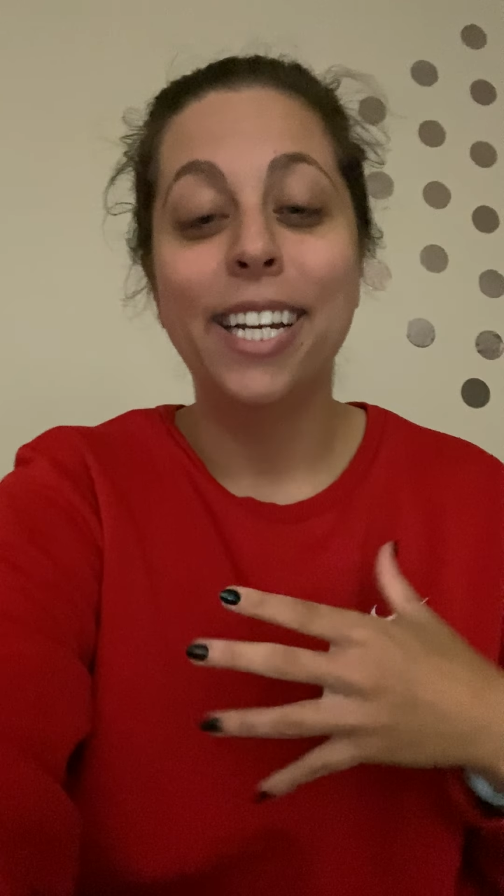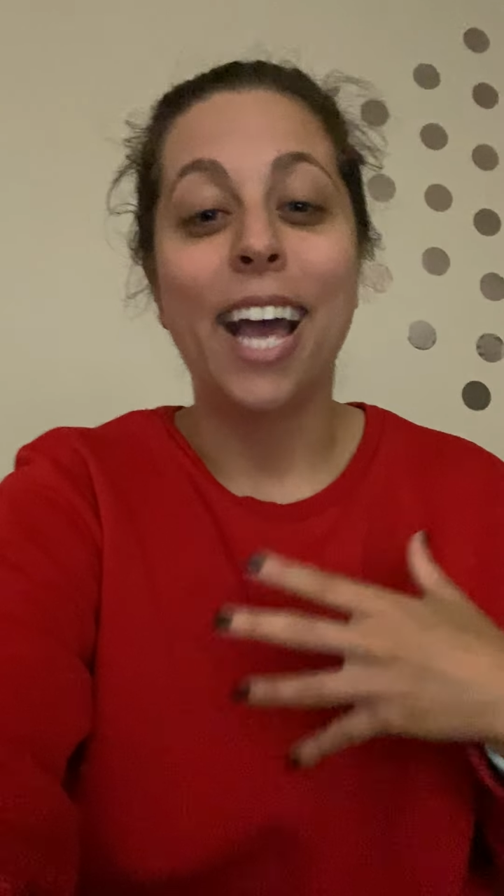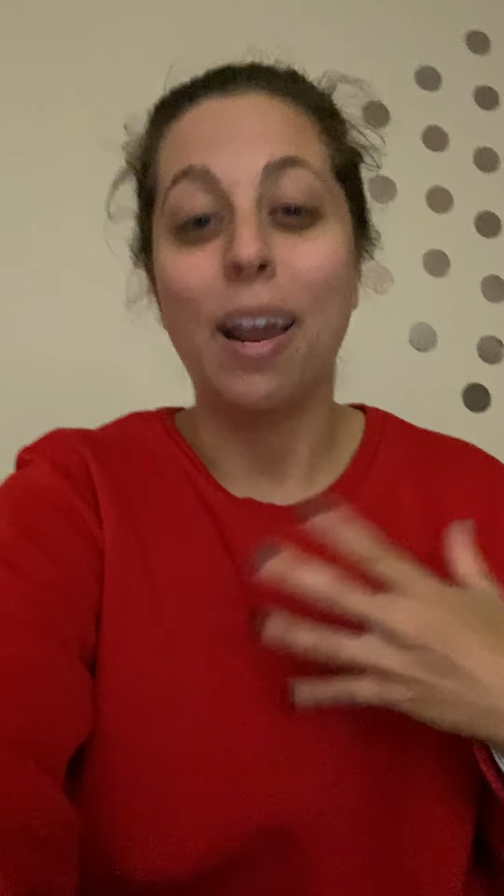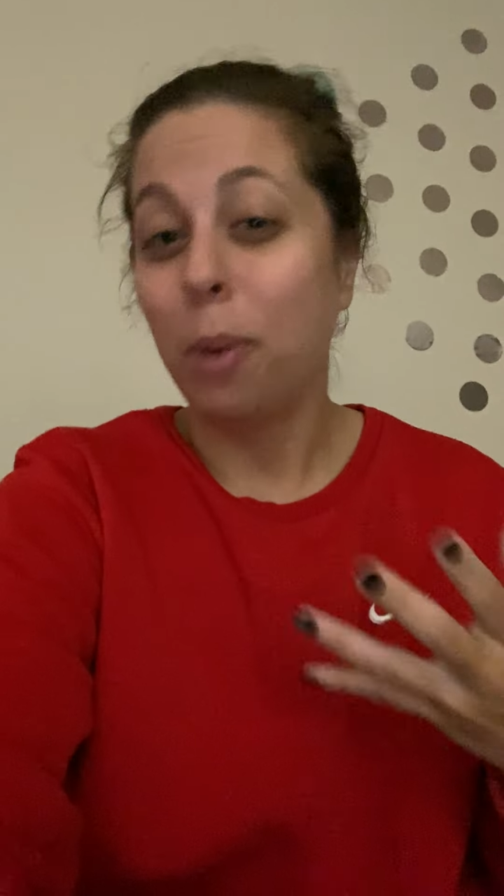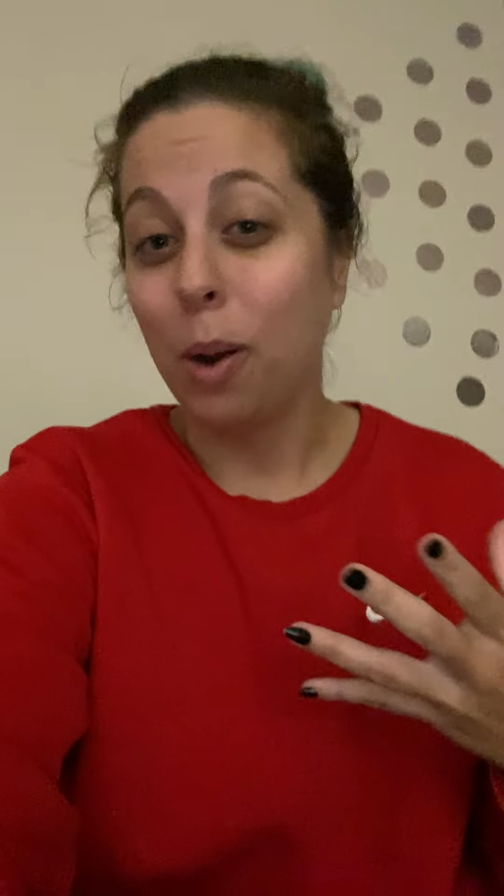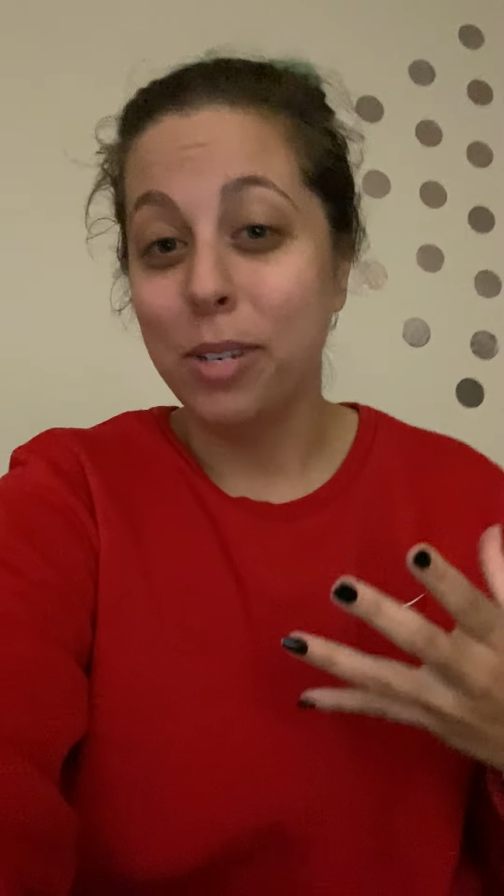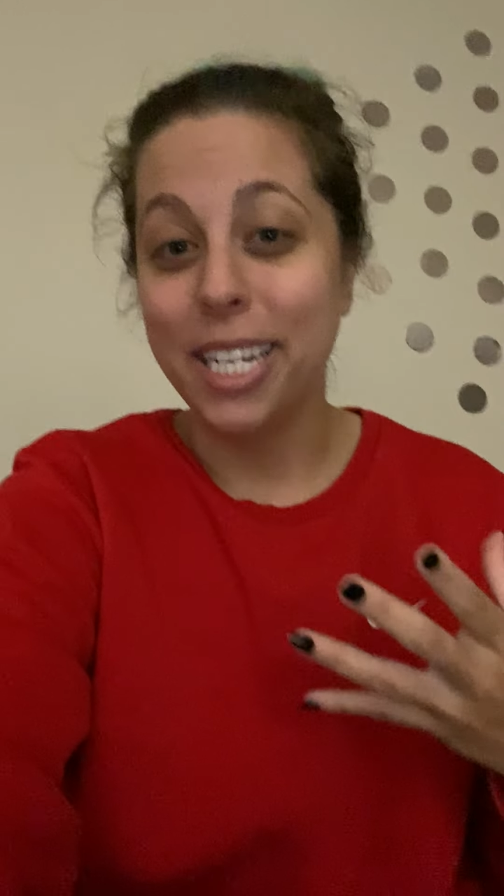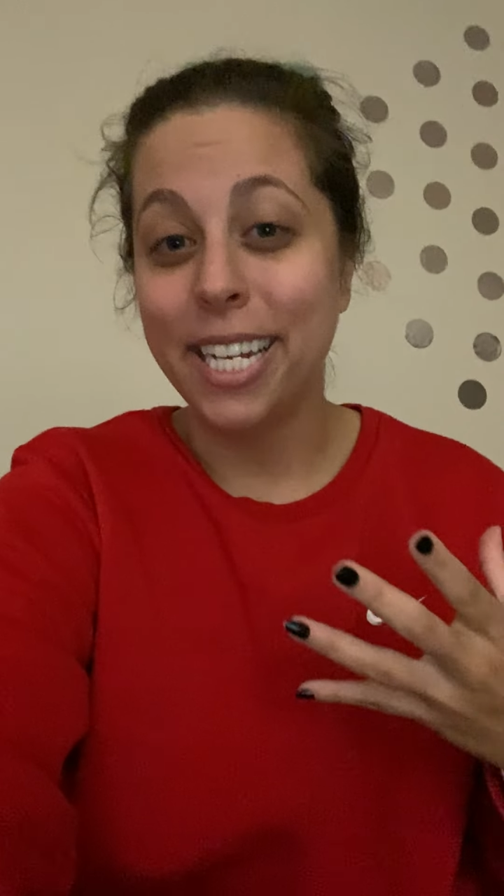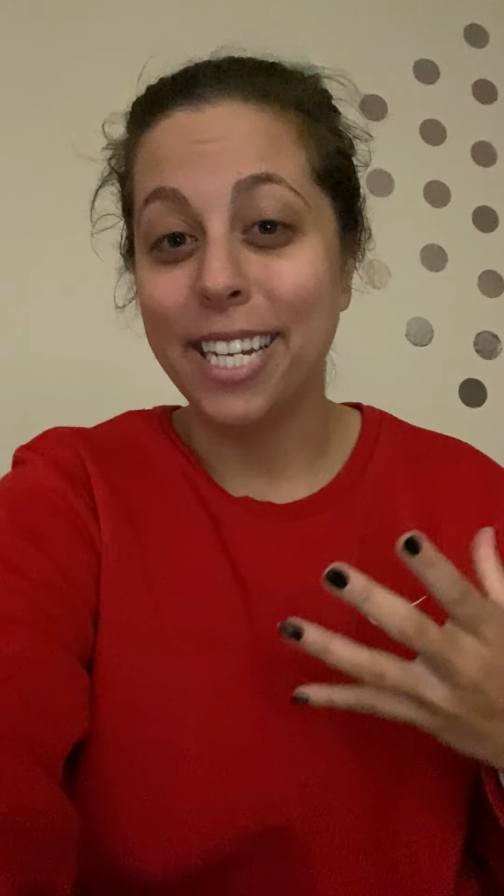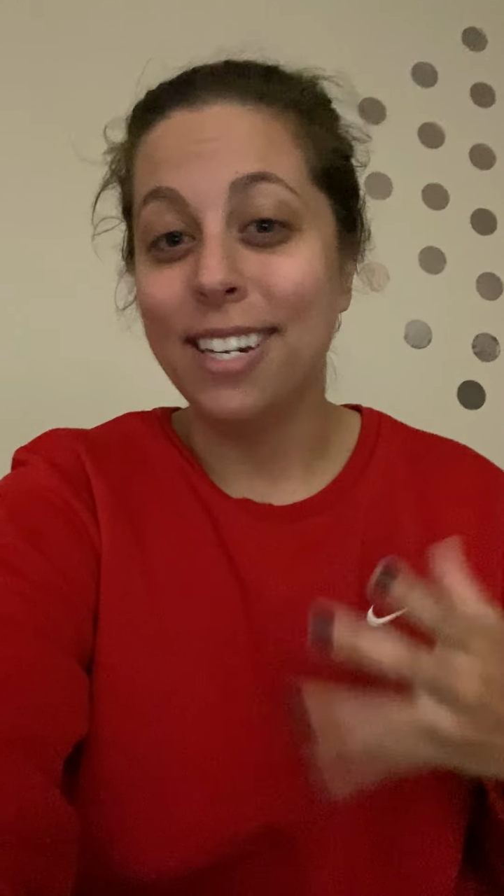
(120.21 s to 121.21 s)
and
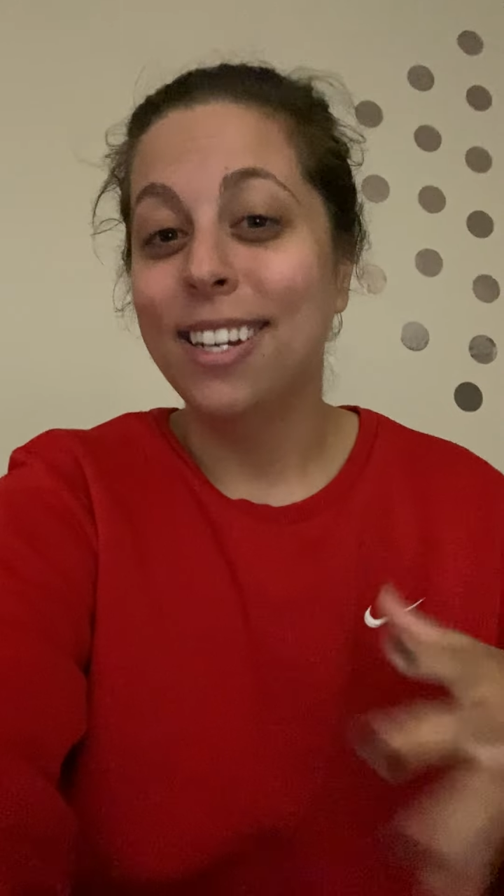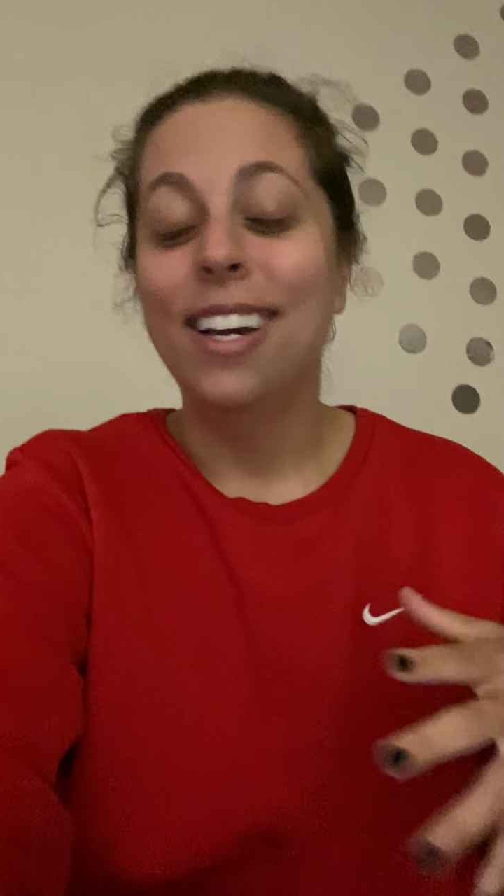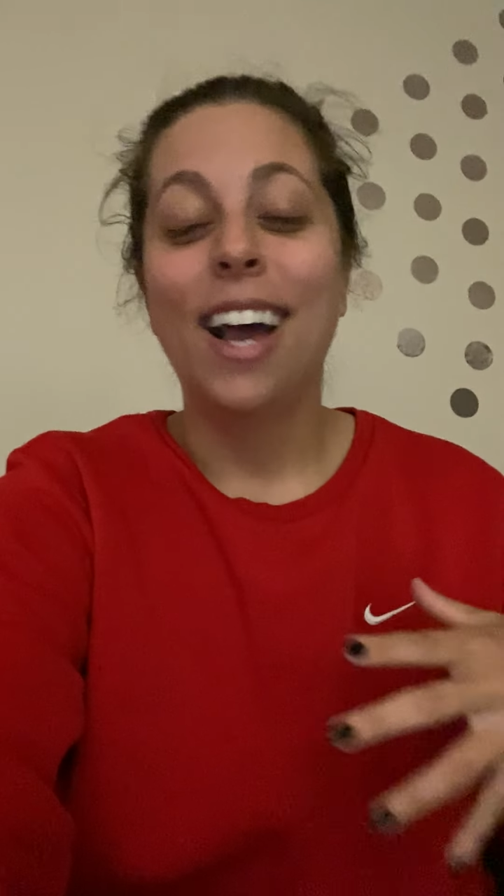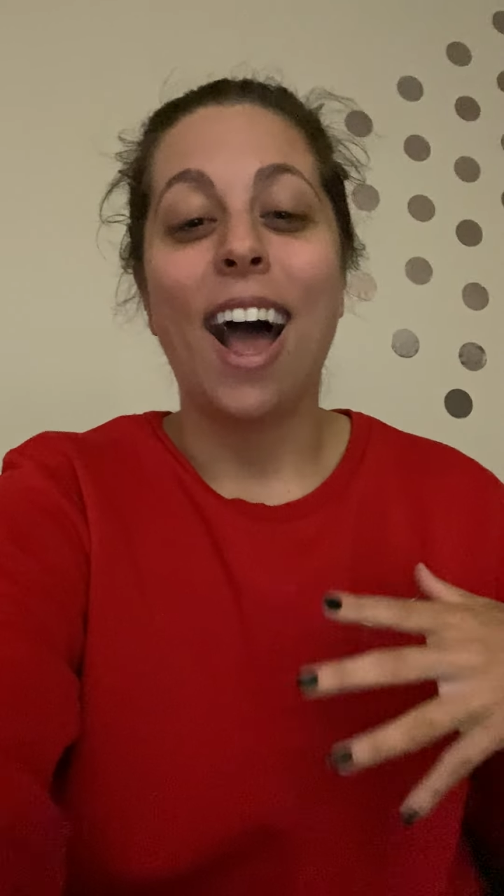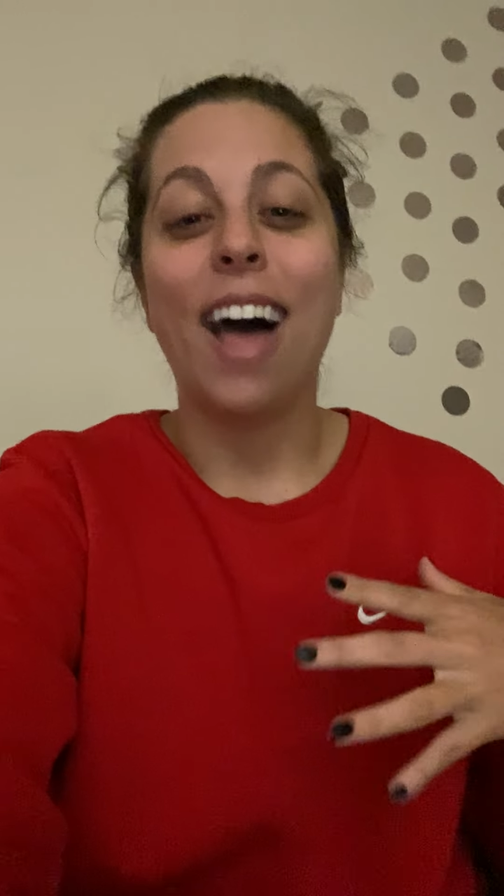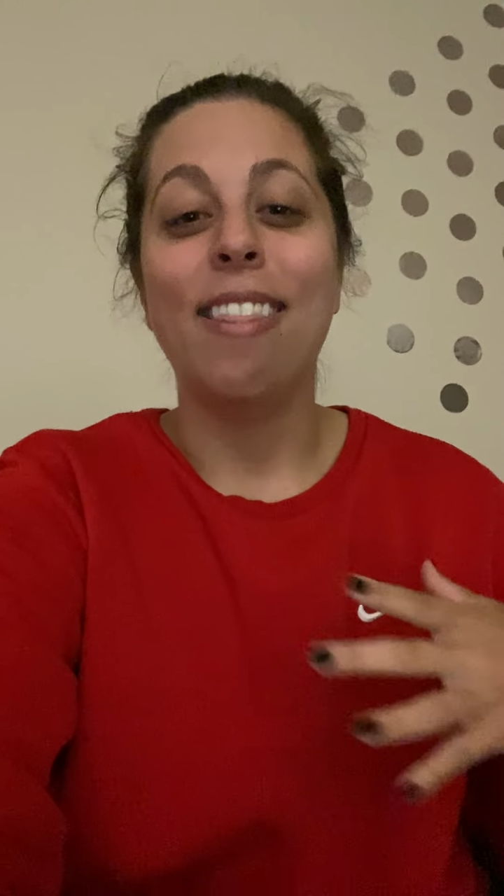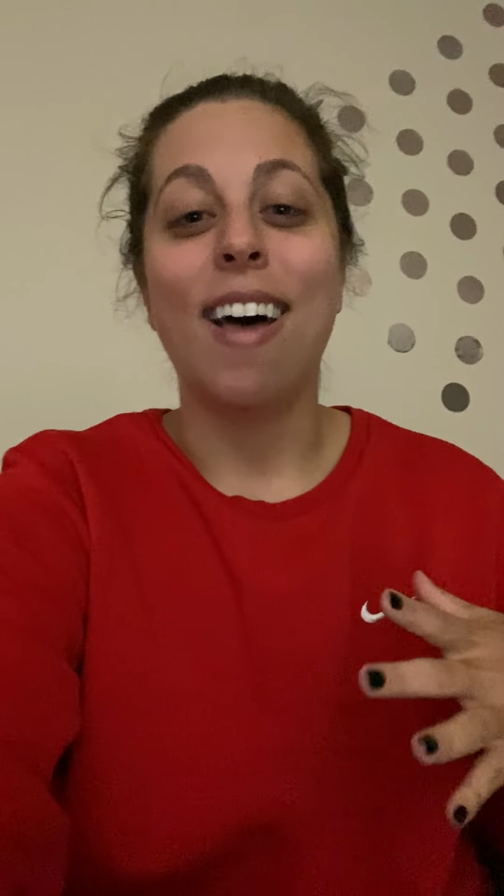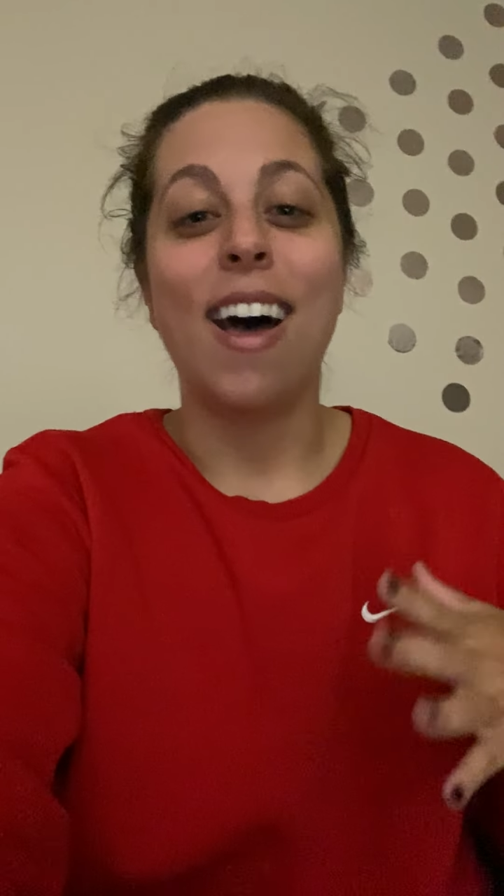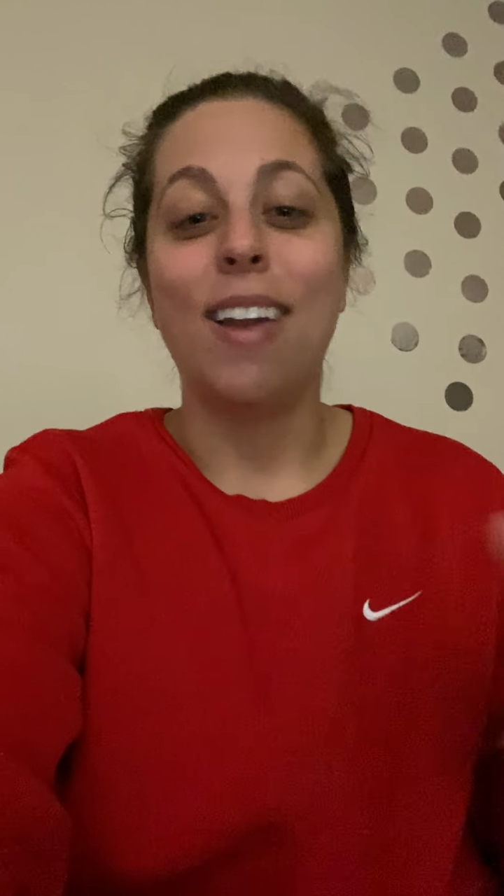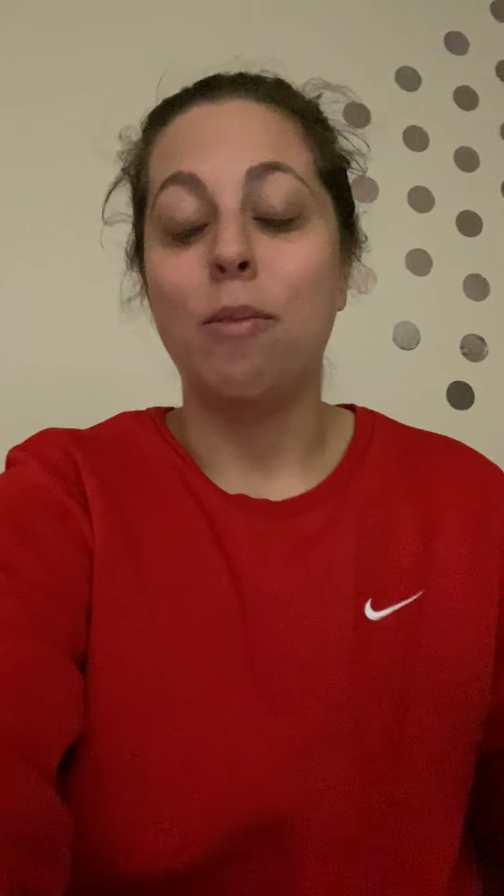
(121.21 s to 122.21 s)
protein. And
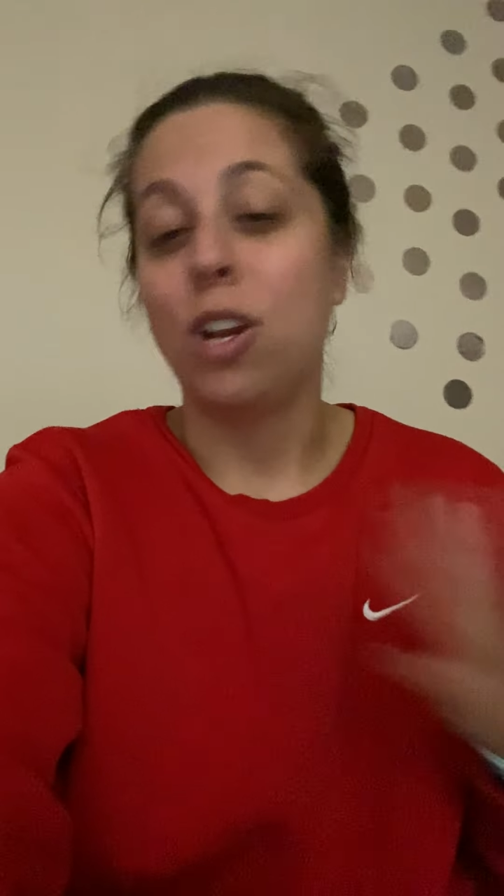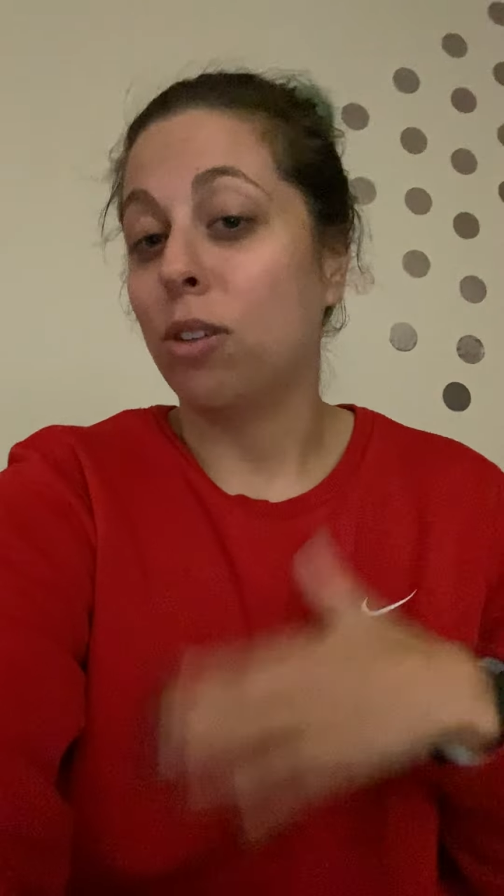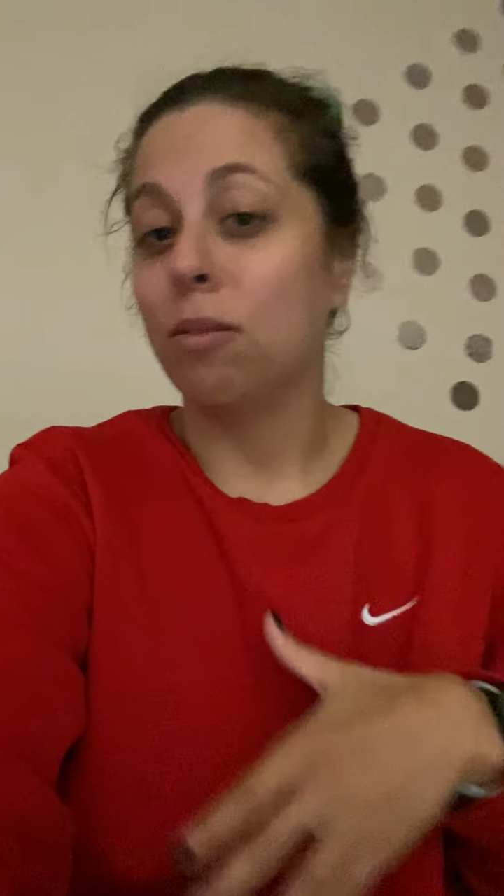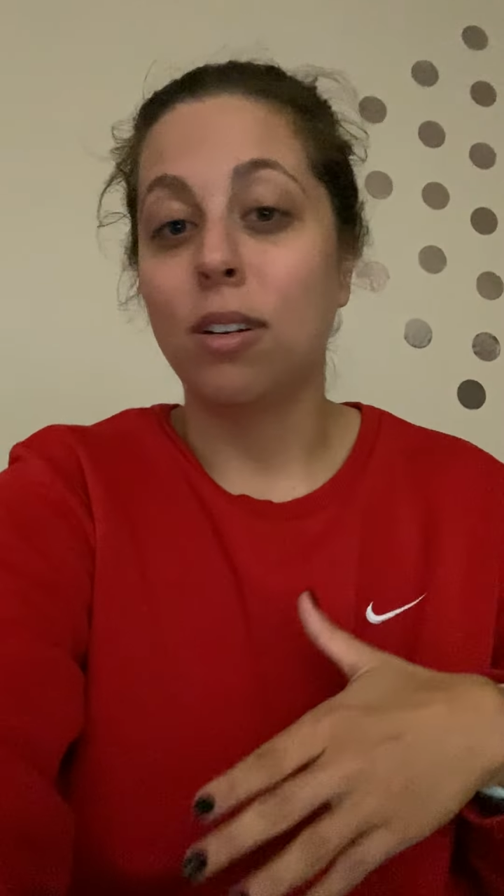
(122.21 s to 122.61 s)
then your